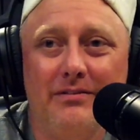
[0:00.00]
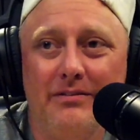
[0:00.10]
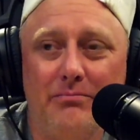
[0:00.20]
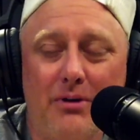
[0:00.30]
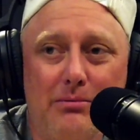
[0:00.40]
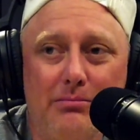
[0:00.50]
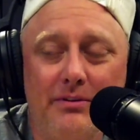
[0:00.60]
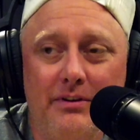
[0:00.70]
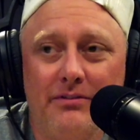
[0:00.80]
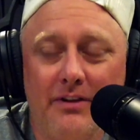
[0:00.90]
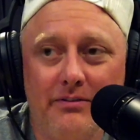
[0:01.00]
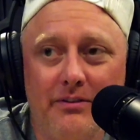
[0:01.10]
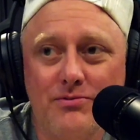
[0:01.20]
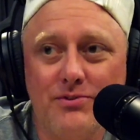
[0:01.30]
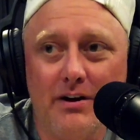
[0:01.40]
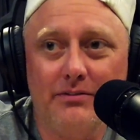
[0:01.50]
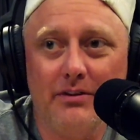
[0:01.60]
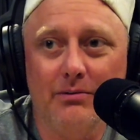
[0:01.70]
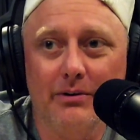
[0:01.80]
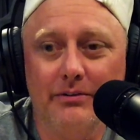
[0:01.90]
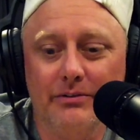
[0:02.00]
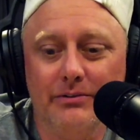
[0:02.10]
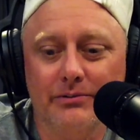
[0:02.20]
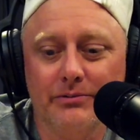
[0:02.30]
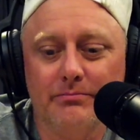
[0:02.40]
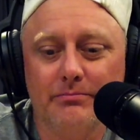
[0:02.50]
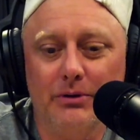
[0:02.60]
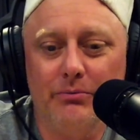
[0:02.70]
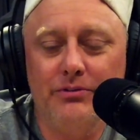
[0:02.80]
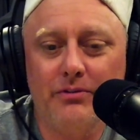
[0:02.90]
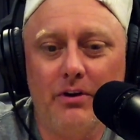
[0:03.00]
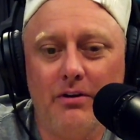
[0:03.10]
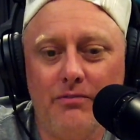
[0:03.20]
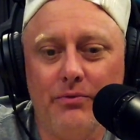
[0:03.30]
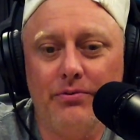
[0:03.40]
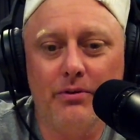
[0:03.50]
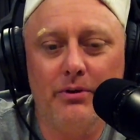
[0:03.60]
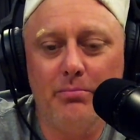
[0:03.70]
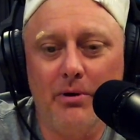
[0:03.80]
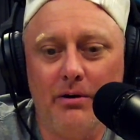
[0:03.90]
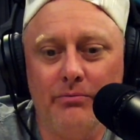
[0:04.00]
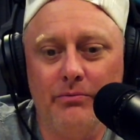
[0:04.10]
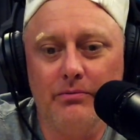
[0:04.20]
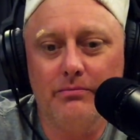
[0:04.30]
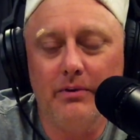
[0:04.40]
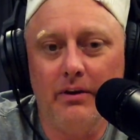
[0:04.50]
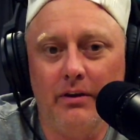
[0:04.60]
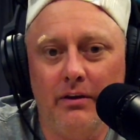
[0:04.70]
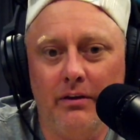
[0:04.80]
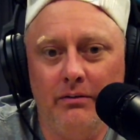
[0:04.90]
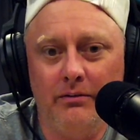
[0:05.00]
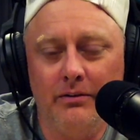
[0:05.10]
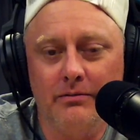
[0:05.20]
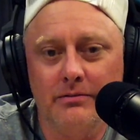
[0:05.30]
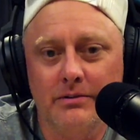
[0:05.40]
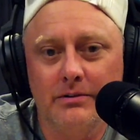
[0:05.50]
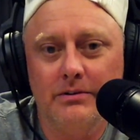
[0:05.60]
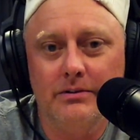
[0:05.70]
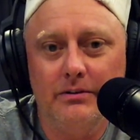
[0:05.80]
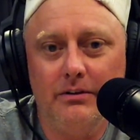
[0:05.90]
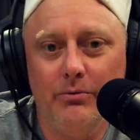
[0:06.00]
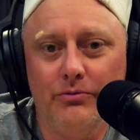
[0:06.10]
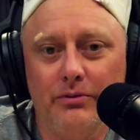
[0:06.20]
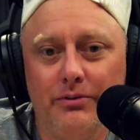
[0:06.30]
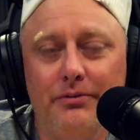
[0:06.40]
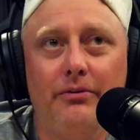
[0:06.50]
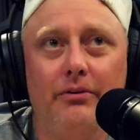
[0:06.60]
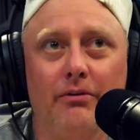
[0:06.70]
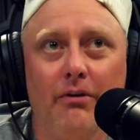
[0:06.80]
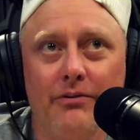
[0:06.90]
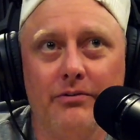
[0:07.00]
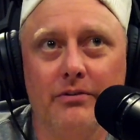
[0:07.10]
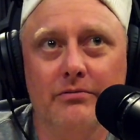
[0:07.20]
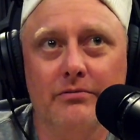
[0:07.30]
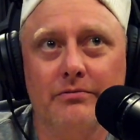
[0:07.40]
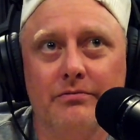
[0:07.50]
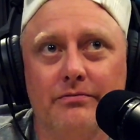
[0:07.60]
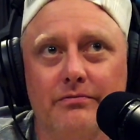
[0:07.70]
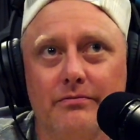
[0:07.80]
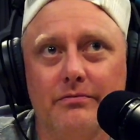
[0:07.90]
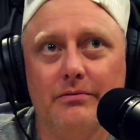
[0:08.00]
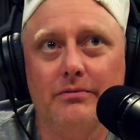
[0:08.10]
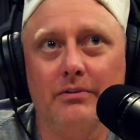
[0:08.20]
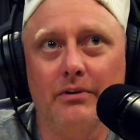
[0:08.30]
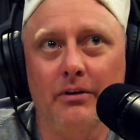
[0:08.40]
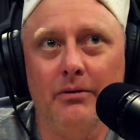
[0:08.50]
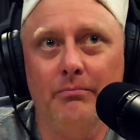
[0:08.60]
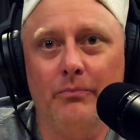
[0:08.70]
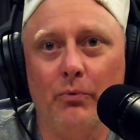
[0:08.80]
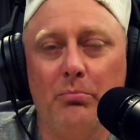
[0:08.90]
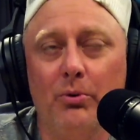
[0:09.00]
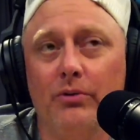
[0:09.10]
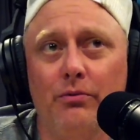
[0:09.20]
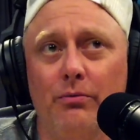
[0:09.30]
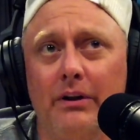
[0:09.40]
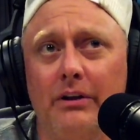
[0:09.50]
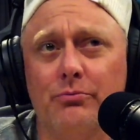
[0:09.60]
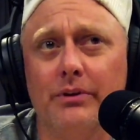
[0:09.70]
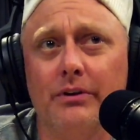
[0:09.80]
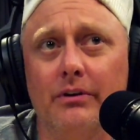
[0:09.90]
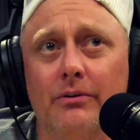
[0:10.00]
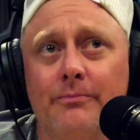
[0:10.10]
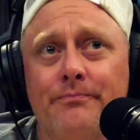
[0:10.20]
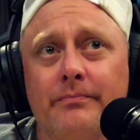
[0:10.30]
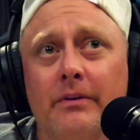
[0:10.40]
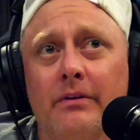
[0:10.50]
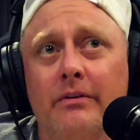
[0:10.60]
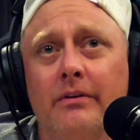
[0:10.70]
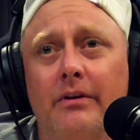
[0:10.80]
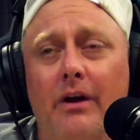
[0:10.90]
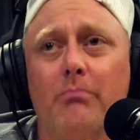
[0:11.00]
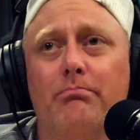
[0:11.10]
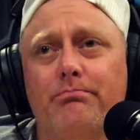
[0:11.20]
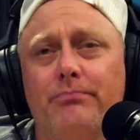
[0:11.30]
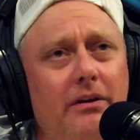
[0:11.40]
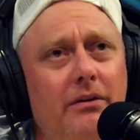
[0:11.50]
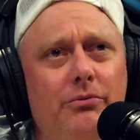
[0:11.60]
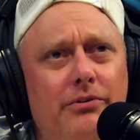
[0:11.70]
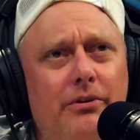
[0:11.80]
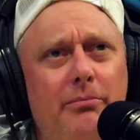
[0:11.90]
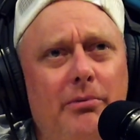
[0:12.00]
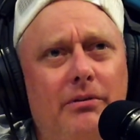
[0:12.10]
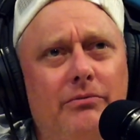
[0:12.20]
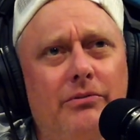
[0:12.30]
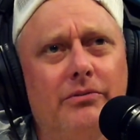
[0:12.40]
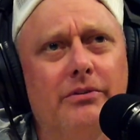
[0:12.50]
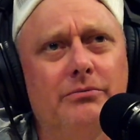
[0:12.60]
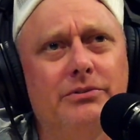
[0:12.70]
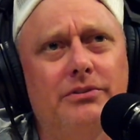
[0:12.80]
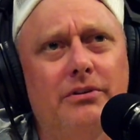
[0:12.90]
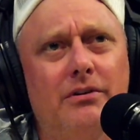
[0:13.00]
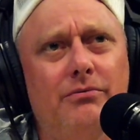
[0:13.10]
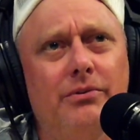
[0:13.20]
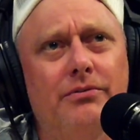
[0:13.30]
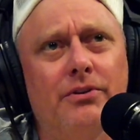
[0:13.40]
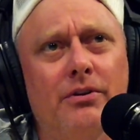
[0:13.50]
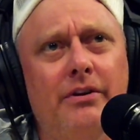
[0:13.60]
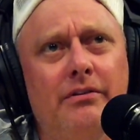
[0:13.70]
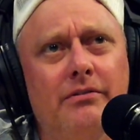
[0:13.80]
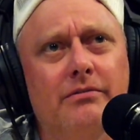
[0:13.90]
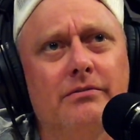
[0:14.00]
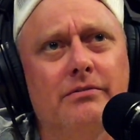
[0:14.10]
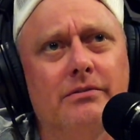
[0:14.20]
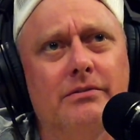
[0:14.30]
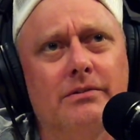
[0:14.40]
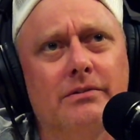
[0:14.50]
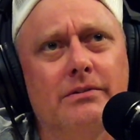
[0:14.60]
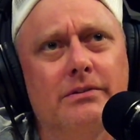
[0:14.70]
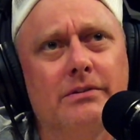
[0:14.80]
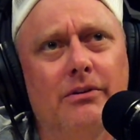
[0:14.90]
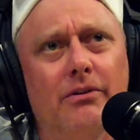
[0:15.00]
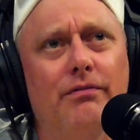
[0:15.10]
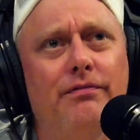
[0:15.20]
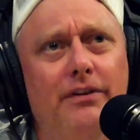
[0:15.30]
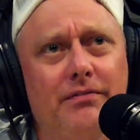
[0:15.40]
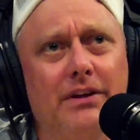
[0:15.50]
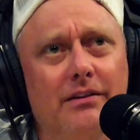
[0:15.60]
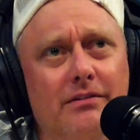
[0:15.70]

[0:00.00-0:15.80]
Probably the exact same shocks that were in those. But we started off with 30 pounds, and it was a little aggressive. We put 2 on each window. I think it was 30 pounds. Didn't we start off with 30 or 50?